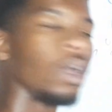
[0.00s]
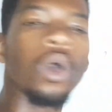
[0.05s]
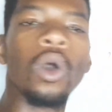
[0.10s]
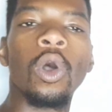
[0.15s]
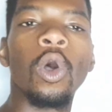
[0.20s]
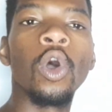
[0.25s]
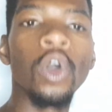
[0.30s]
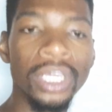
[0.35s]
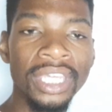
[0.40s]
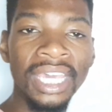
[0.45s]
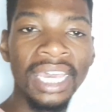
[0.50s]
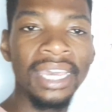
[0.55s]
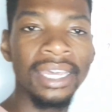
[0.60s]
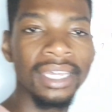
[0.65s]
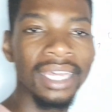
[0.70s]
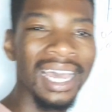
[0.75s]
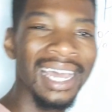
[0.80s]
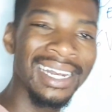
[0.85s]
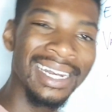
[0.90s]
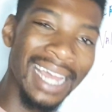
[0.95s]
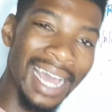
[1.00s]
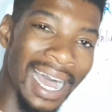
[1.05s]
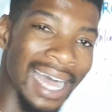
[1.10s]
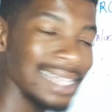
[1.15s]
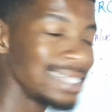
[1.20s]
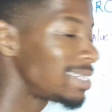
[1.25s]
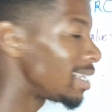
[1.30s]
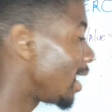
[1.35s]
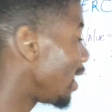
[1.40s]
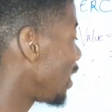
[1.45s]
Okay, and the
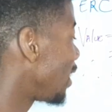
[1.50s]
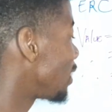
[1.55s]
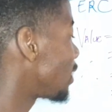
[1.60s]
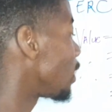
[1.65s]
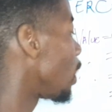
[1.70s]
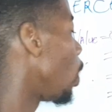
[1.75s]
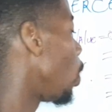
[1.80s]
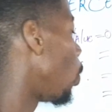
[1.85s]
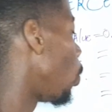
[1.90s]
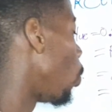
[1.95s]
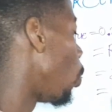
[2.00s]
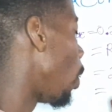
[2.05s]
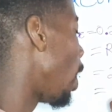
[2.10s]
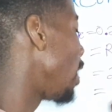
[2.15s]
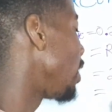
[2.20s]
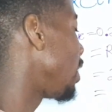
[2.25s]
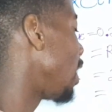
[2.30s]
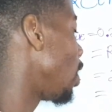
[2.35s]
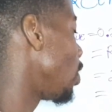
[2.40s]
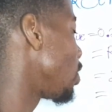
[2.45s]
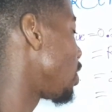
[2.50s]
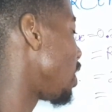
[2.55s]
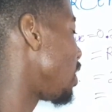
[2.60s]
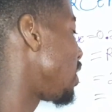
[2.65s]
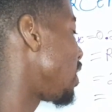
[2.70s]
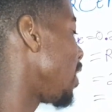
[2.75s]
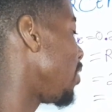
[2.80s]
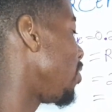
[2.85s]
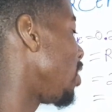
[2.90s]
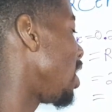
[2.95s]
answer is
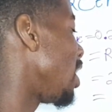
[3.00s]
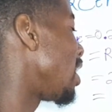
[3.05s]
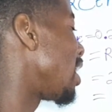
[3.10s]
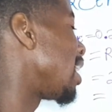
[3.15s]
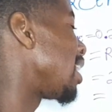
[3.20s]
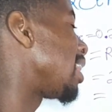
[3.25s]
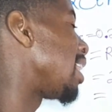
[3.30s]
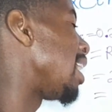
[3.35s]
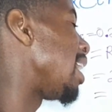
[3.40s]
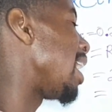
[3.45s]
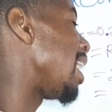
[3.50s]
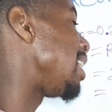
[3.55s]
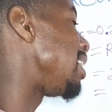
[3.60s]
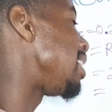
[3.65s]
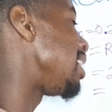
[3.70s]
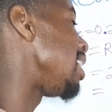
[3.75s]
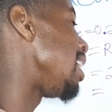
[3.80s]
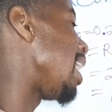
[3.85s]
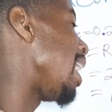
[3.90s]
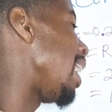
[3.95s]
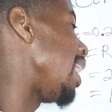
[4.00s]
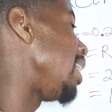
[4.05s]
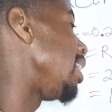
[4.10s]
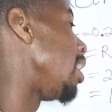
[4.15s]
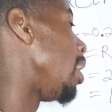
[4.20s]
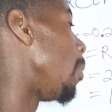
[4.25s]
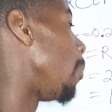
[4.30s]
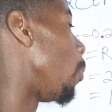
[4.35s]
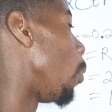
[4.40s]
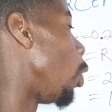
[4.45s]

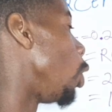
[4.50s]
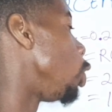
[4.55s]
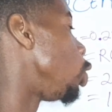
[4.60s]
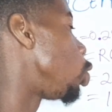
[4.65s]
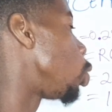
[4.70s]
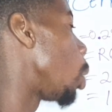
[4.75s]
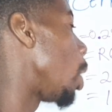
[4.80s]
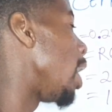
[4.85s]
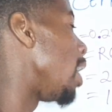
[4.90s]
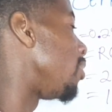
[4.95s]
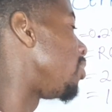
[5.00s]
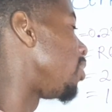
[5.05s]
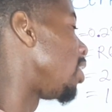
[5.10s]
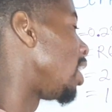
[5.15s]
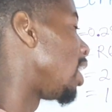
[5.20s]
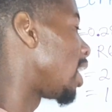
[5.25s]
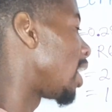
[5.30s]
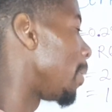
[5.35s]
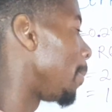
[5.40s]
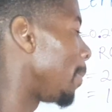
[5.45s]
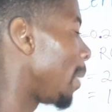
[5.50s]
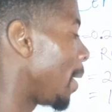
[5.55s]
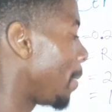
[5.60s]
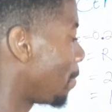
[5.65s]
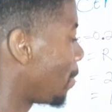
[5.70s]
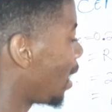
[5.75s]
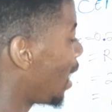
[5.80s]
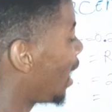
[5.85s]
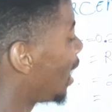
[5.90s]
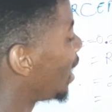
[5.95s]
1,799.12.
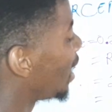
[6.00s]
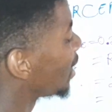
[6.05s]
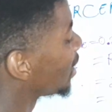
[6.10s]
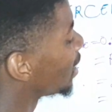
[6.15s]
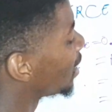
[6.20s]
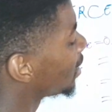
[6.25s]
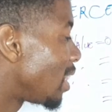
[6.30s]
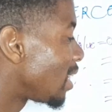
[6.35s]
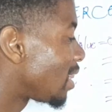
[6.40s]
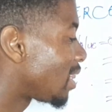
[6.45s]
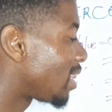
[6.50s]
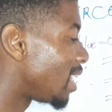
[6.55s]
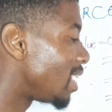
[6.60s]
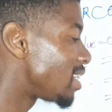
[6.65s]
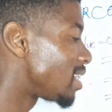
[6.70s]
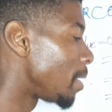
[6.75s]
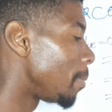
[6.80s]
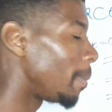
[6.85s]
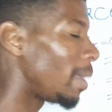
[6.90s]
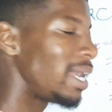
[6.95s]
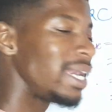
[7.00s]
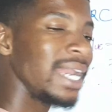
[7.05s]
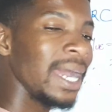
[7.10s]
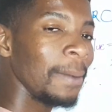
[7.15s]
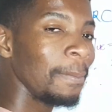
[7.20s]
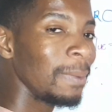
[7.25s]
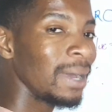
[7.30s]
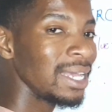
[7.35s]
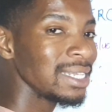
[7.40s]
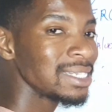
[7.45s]
Remember that the decimal
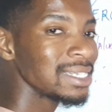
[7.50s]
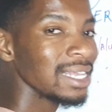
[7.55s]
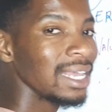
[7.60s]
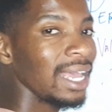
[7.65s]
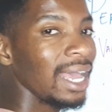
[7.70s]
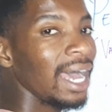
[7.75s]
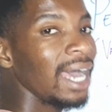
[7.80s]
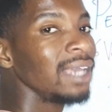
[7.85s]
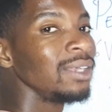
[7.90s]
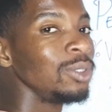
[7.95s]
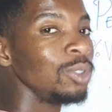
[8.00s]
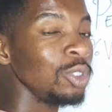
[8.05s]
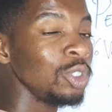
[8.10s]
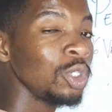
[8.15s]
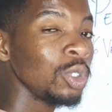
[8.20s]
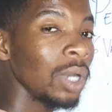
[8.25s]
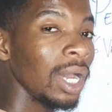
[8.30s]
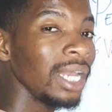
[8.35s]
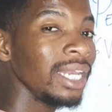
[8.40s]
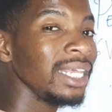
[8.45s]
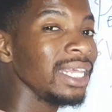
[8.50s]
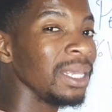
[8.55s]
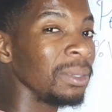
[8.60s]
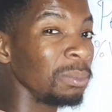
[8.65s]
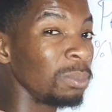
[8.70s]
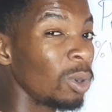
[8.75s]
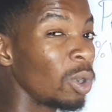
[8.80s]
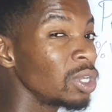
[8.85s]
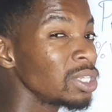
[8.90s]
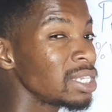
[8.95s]
numbers are usually
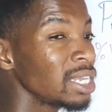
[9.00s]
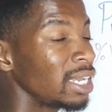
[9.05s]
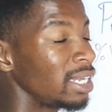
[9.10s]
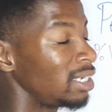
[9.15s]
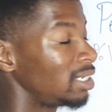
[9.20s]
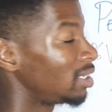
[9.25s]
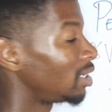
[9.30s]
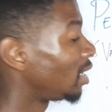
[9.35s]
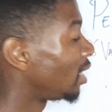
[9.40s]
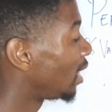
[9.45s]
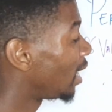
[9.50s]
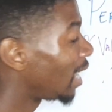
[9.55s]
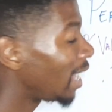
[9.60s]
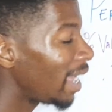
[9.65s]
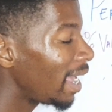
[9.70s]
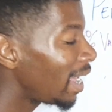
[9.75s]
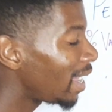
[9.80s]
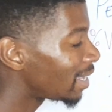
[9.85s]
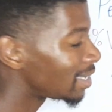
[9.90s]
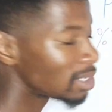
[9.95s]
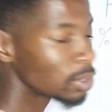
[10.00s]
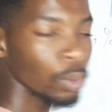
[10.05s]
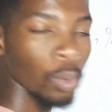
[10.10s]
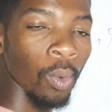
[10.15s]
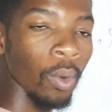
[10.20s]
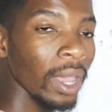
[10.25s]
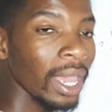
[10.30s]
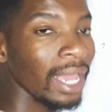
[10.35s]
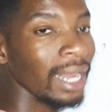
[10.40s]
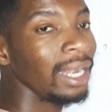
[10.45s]
important as
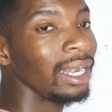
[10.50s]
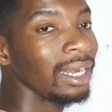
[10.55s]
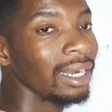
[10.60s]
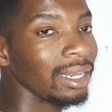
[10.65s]
well.